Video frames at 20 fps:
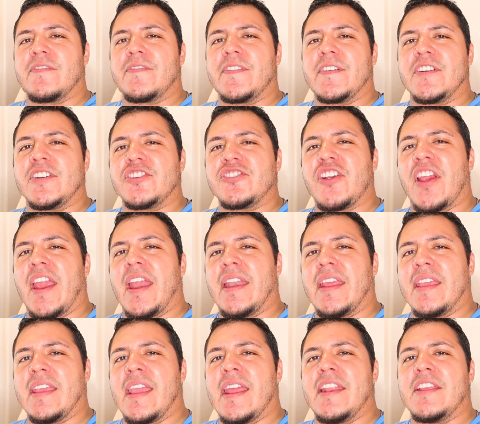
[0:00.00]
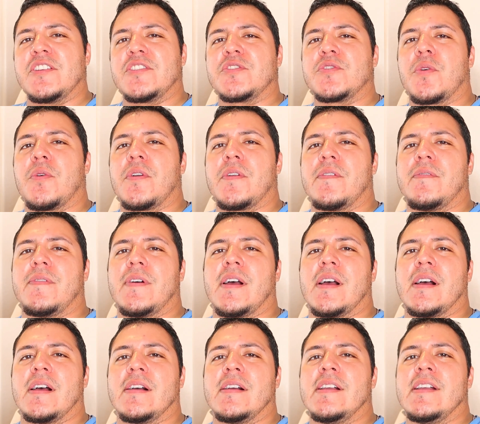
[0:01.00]
if you're training any sort of
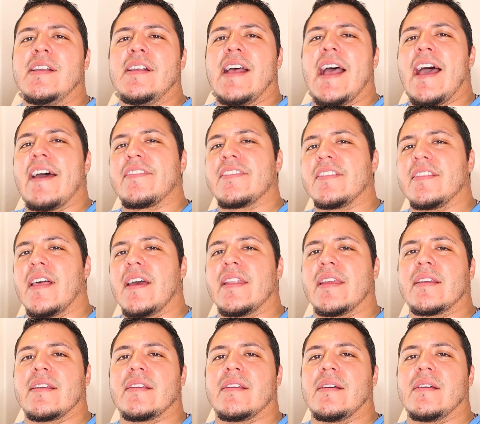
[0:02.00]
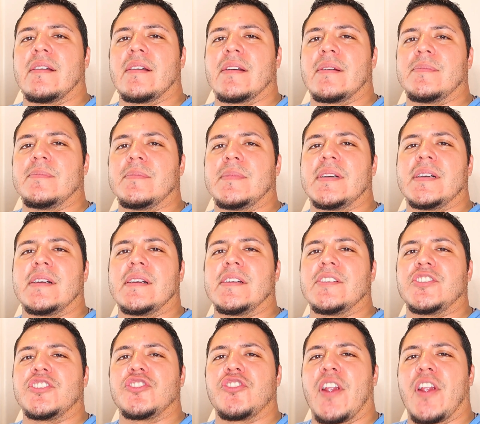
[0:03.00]
uh, athletic um, uh,